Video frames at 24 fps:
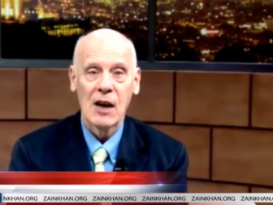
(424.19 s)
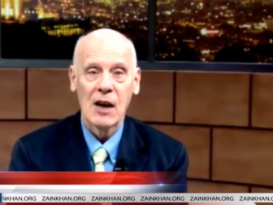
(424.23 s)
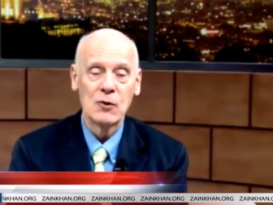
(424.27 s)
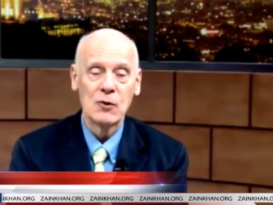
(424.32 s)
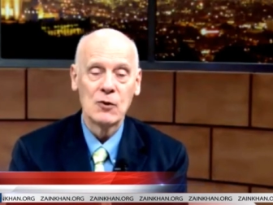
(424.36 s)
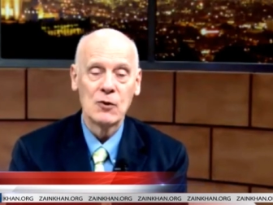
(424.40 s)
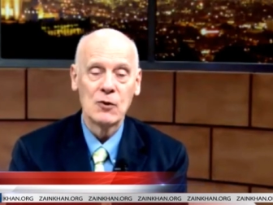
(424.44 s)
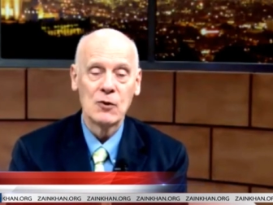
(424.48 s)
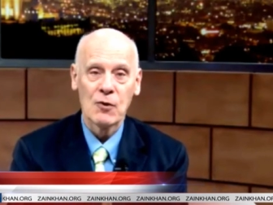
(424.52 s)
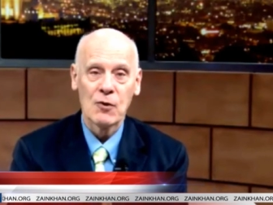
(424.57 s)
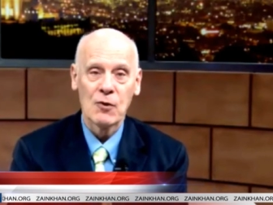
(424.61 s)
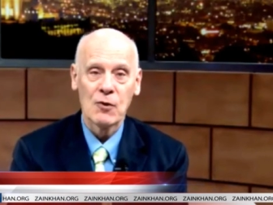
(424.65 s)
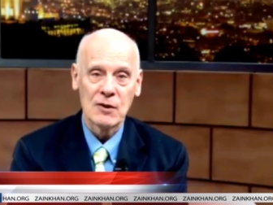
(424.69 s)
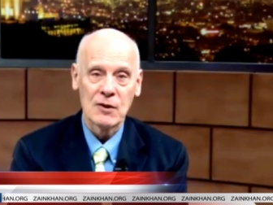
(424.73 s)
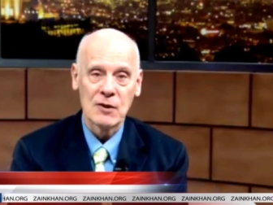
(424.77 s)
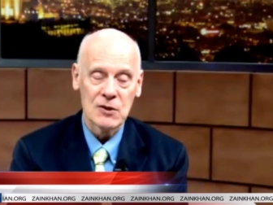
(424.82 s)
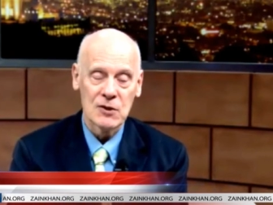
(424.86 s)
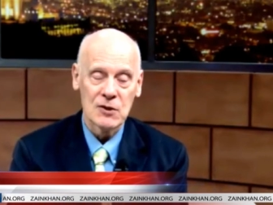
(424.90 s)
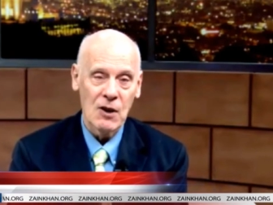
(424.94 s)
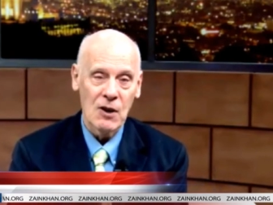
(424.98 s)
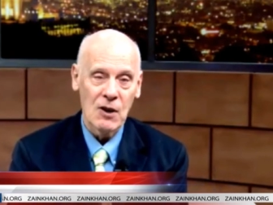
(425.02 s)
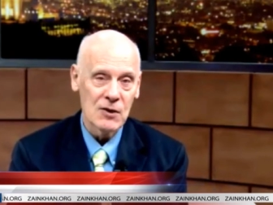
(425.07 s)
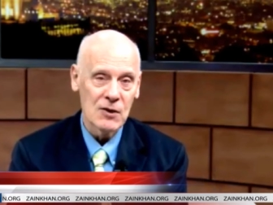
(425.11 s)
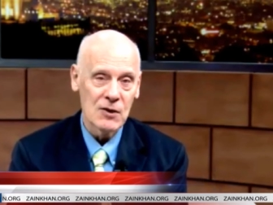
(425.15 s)
neutron
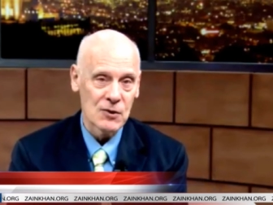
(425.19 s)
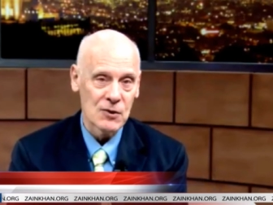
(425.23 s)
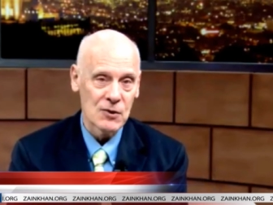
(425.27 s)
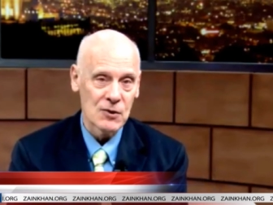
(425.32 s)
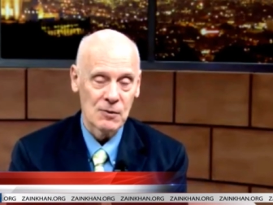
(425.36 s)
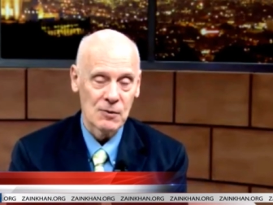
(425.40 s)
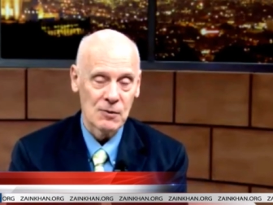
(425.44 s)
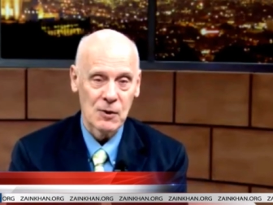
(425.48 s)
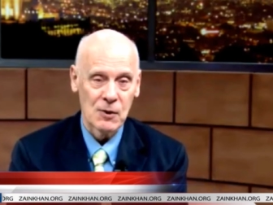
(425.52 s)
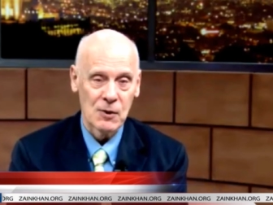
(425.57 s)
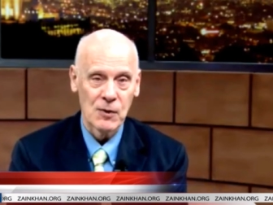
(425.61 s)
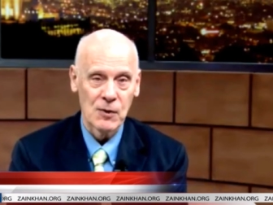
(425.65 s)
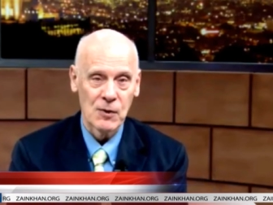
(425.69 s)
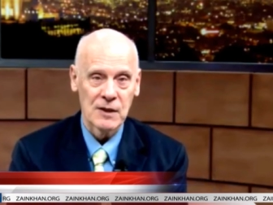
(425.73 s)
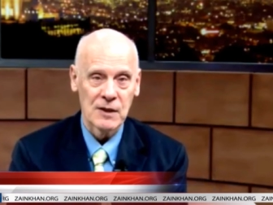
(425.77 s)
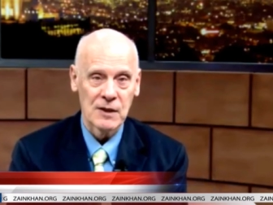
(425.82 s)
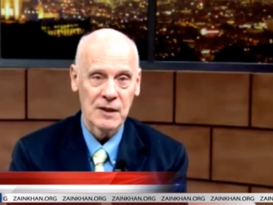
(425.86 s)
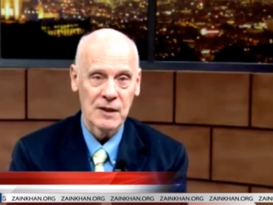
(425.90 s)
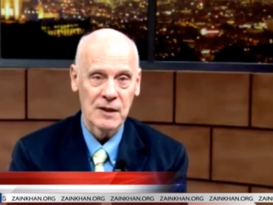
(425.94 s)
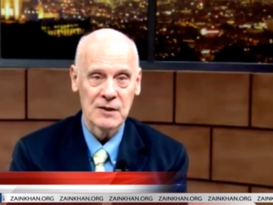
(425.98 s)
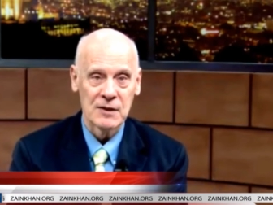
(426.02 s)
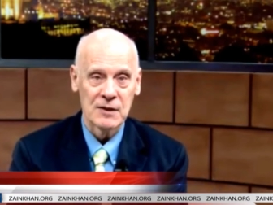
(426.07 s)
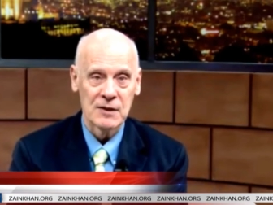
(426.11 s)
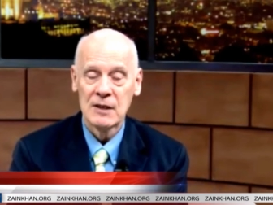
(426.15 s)
stars that orbit one
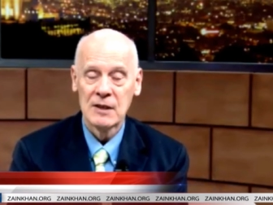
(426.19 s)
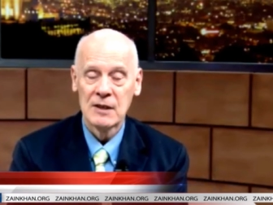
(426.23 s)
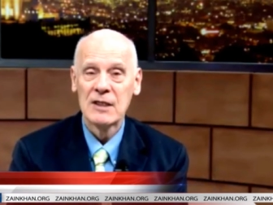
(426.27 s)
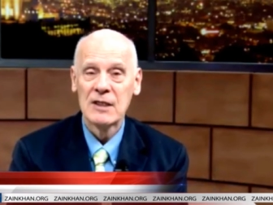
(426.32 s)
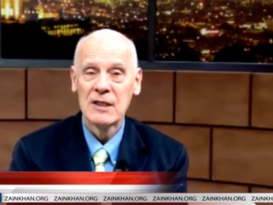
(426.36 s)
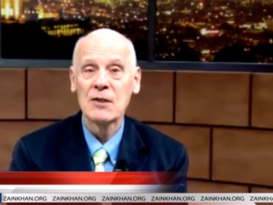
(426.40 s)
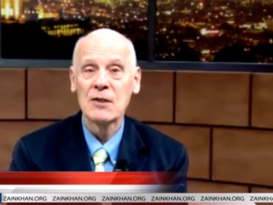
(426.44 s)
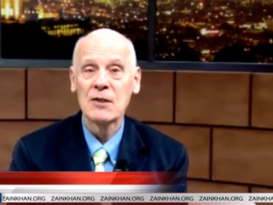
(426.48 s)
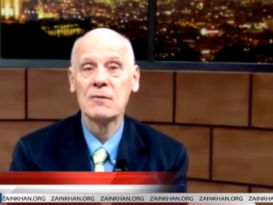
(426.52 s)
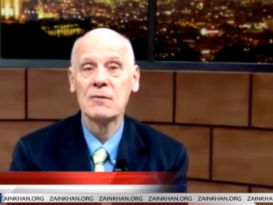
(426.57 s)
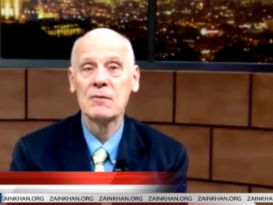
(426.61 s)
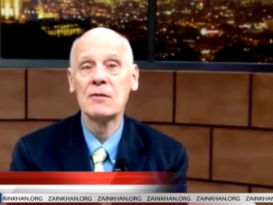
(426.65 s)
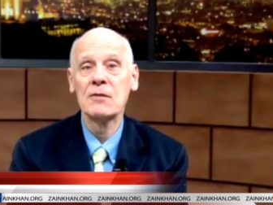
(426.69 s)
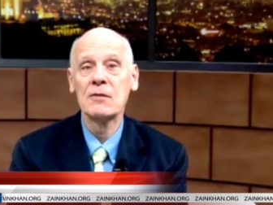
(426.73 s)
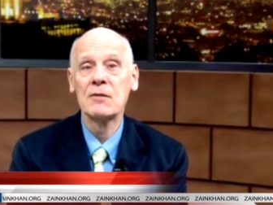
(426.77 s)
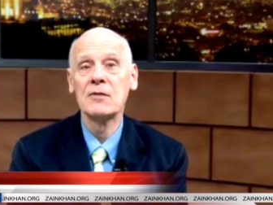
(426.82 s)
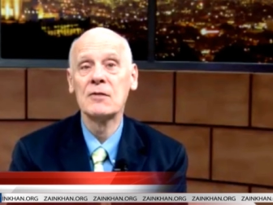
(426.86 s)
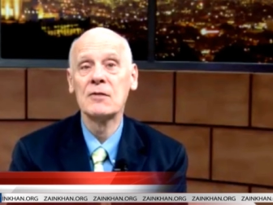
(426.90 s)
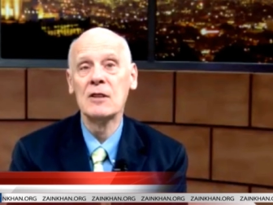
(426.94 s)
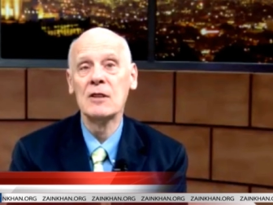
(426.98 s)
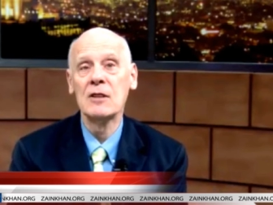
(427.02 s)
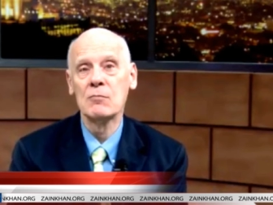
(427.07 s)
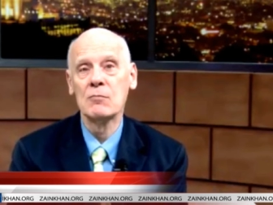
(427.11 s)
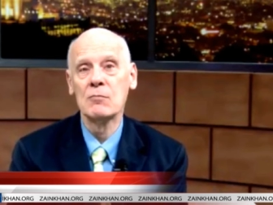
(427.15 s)
another to
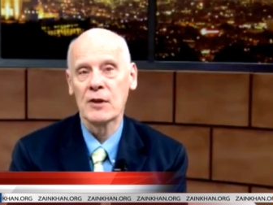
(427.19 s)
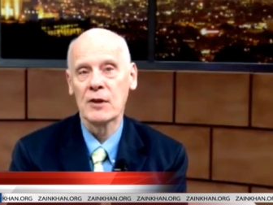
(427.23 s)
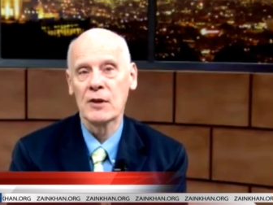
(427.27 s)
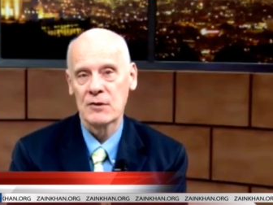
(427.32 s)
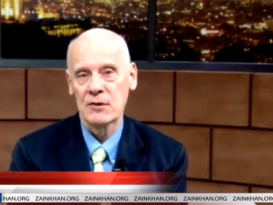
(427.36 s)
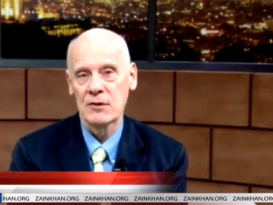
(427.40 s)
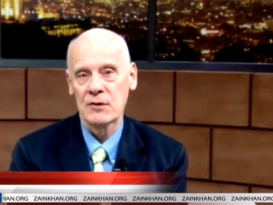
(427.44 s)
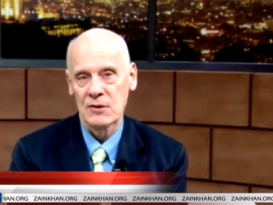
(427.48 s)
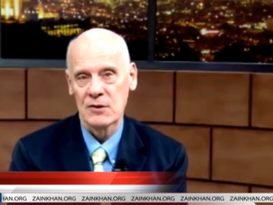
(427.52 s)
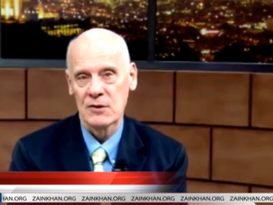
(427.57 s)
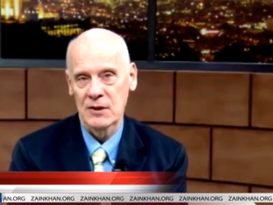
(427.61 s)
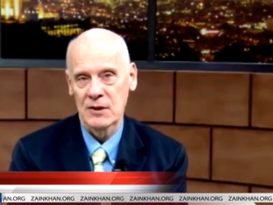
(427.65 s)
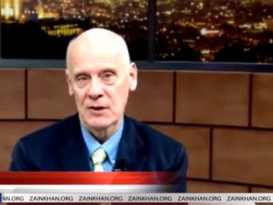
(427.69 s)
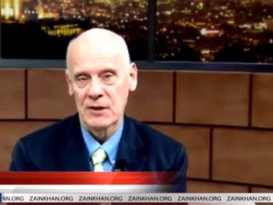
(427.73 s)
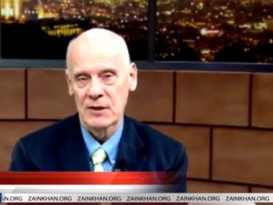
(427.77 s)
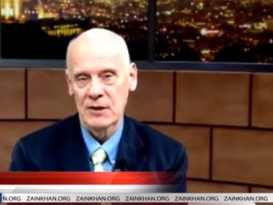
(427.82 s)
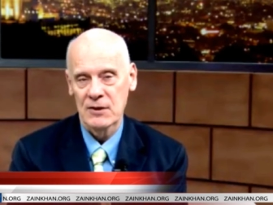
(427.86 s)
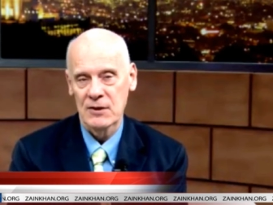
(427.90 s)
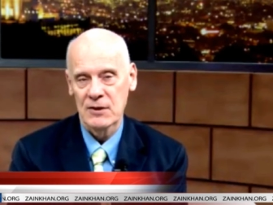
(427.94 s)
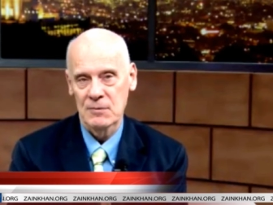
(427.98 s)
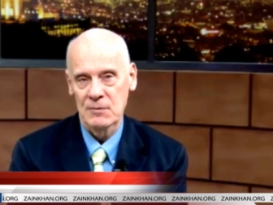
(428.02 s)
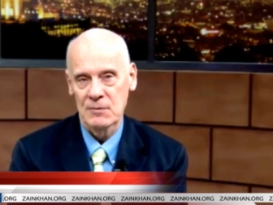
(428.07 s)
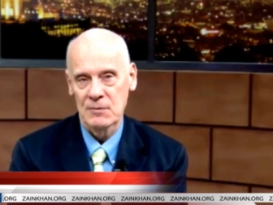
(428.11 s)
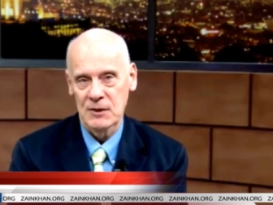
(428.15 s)
15 places of the
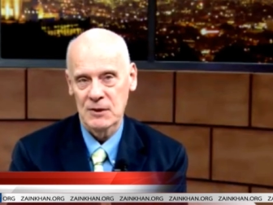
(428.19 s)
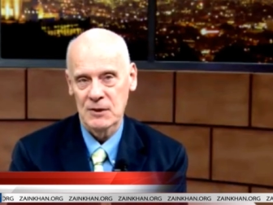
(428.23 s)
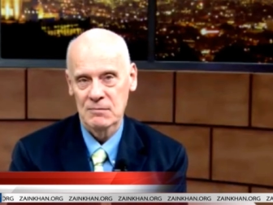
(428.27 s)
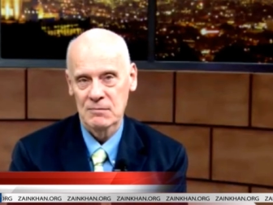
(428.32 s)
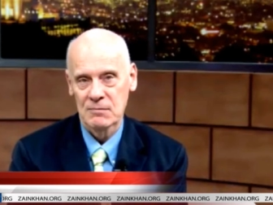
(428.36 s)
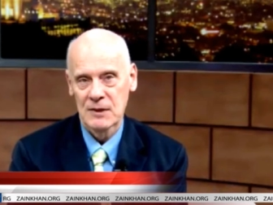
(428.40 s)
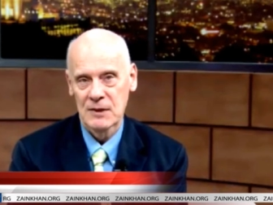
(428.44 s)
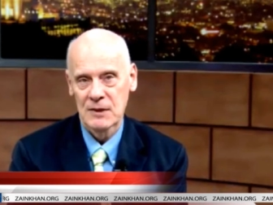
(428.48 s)
decimal.